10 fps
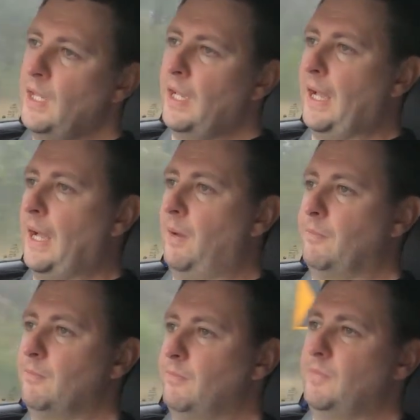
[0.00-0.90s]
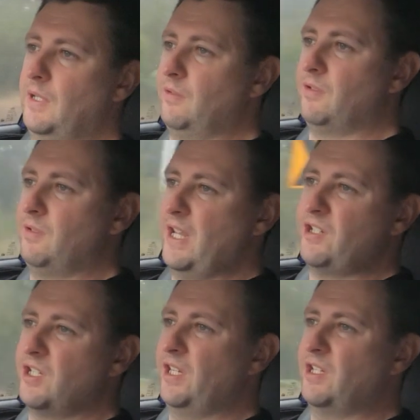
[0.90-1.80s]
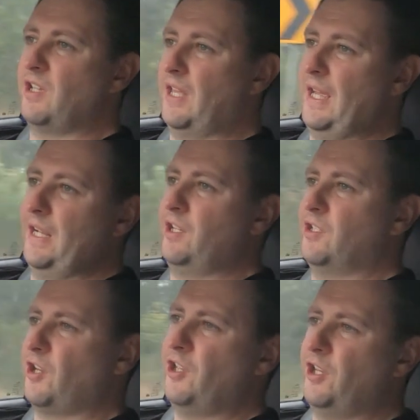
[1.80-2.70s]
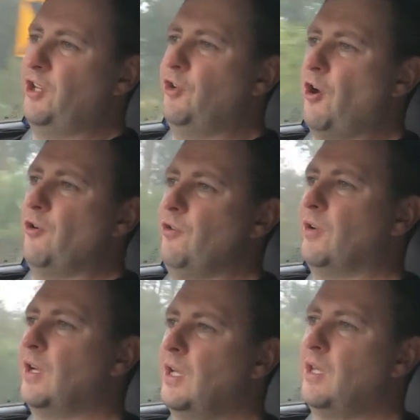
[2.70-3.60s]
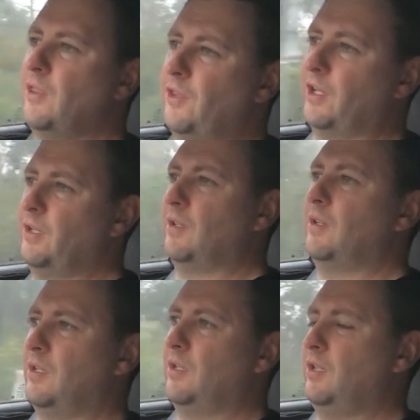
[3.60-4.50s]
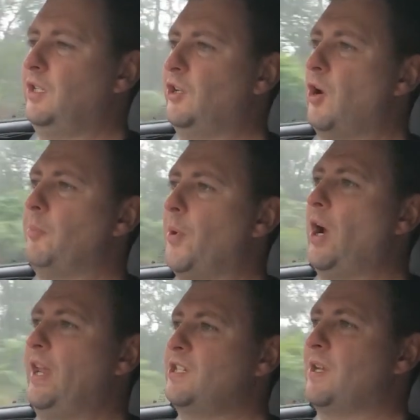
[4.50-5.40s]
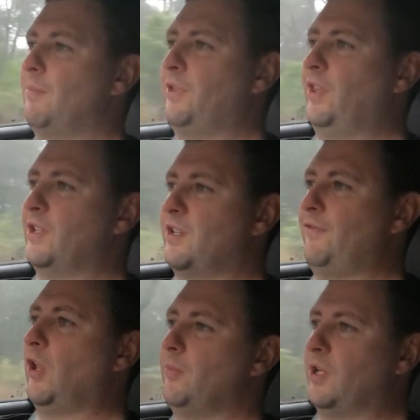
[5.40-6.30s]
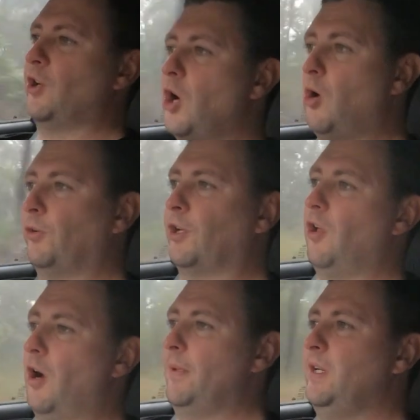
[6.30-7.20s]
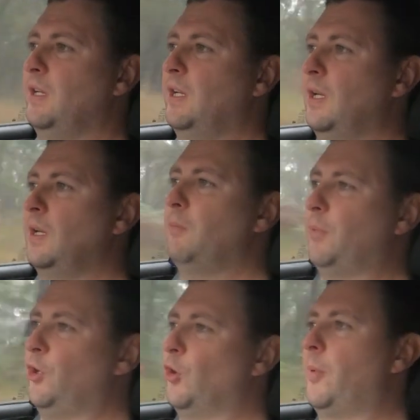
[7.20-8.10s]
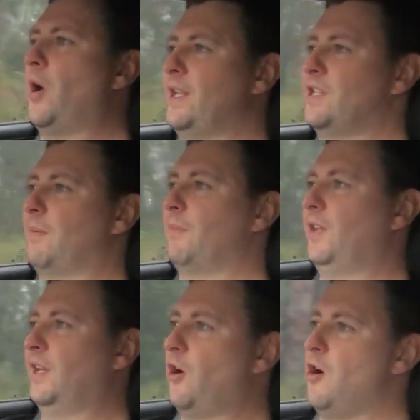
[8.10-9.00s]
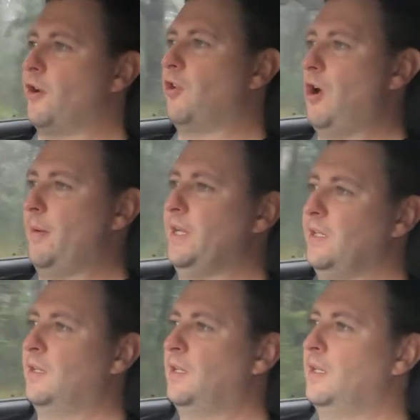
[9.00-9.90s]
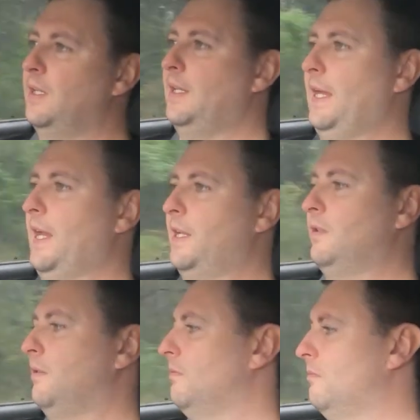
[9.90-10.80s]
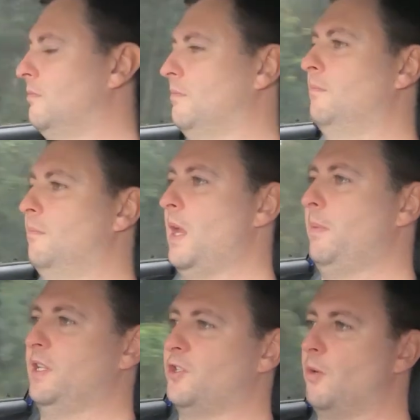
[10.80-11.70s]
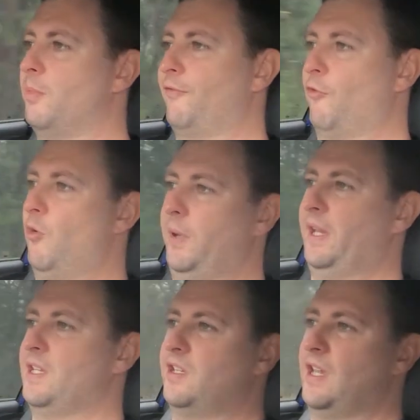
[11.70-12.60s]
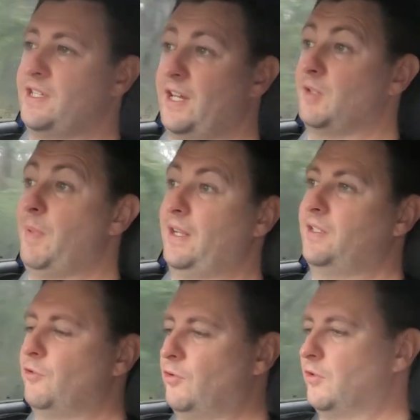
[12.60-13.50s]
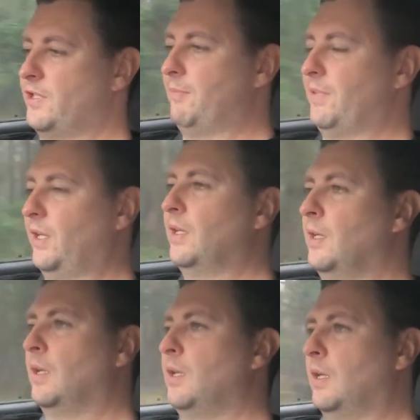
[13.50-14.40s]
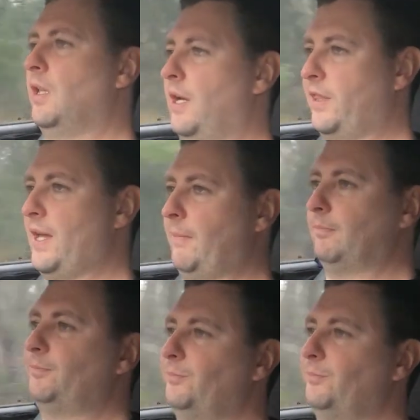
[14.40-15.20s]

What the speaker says: And yeah, just things like that, so that you know that you're not buying something that's developed in a colder climate, but you're buying something in a hotter climate, and maybe it's not performing as expected or something like that.